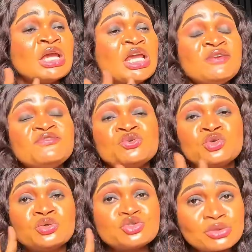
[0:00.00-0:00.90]
If you
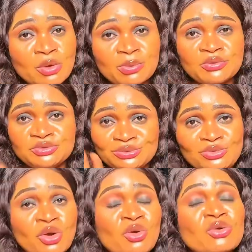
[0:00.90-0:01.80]
don't stop,
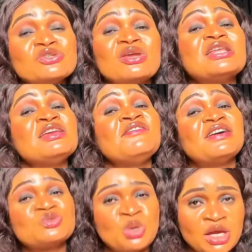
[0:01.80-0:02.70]
you're going to get a
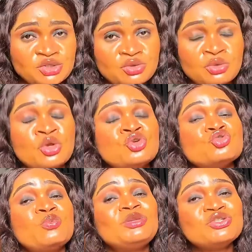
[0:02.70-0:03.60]
vast reaction.
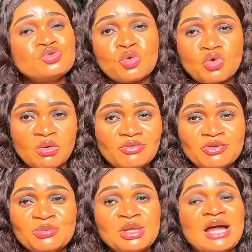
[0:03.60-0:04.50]
So please don't come
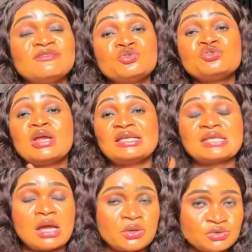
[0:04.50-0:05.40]
for me. I've told you guys
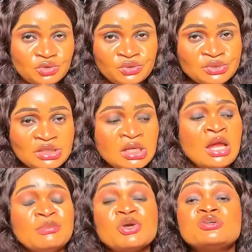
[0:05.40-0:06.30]
how to use it,
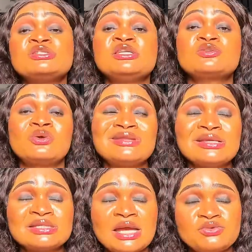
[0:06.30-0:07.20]
because this
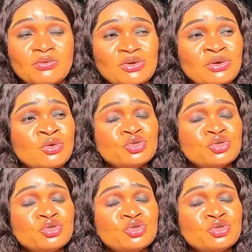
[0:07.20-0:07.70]
contains hydroquinone.